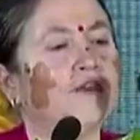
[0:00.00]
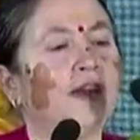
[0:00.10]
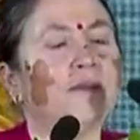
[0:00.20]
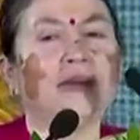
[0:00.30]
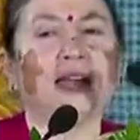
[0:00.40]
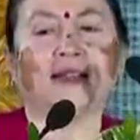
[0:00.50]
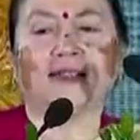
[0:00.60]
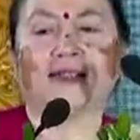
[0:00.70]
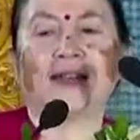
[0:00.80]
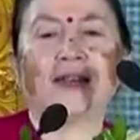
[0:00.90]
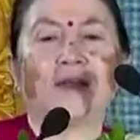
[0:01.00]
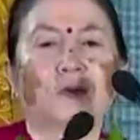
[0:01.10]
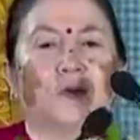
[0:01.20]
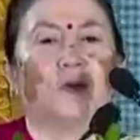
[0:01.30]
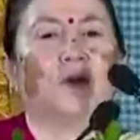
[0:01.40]
film has set the
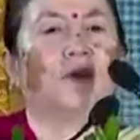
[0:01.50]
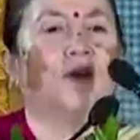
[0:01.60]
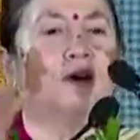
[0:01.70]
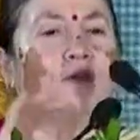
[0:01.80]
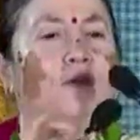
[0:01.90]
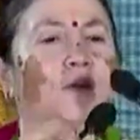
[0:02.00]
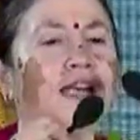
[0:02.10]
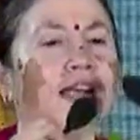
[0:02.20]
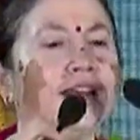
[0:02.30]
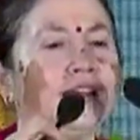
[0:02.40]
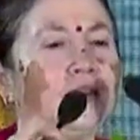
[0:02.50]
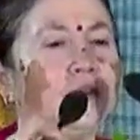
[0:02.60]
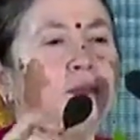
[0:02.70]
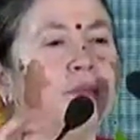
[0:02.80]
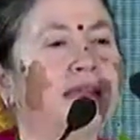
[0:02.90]
tone of what I need to
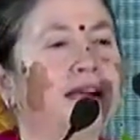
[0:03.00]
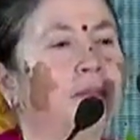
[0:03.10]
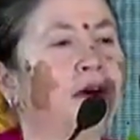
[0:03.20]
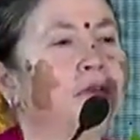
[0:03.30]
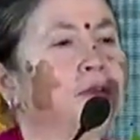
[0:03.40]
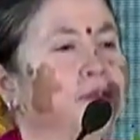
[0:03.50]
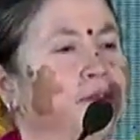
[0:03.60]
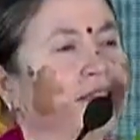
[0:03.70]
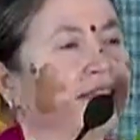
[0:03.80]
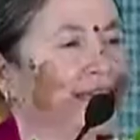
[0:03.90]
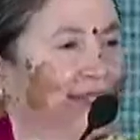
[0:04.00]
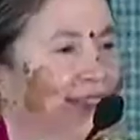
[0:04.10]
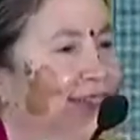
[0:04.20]
speak about Uttar Pradesh.